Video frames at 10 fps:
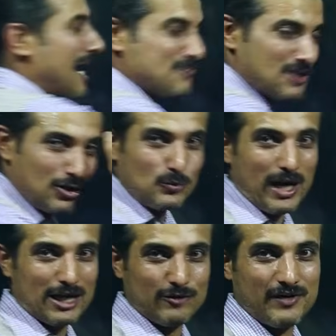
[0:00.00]
absolute
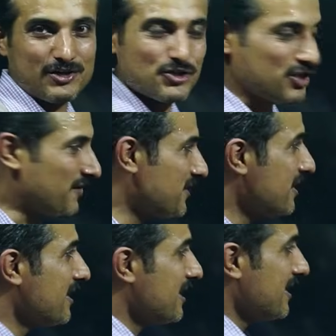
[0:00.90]
value function
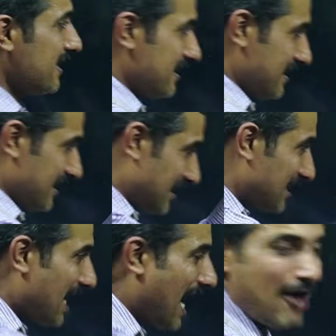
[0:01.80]
in the
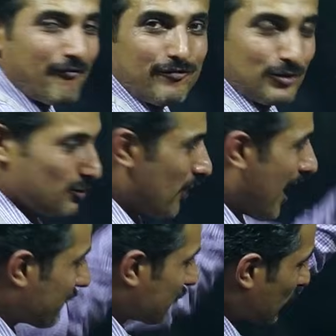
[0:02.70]
graph, you
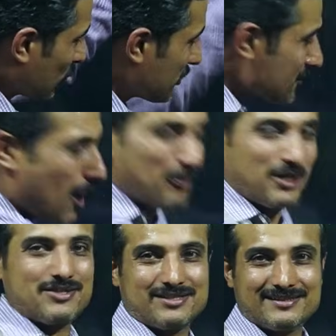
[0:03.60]
have to do this
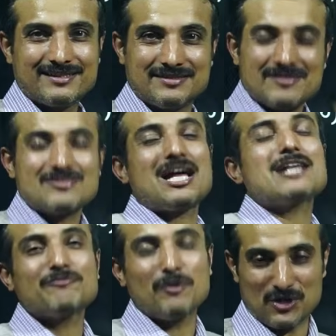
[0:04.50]
operation, this
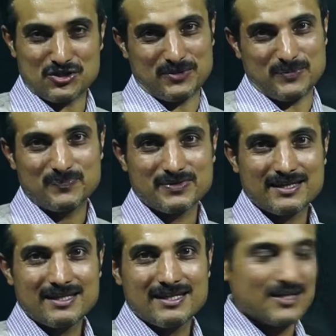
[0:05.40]
transformation.
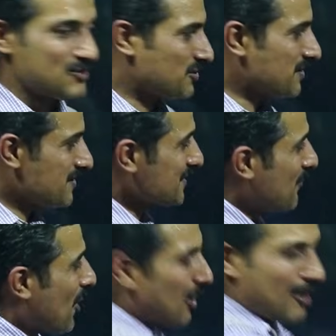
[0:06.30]
So this is the
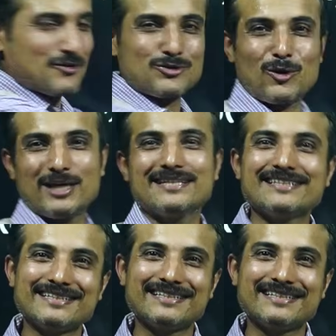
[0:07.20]
moral of the story.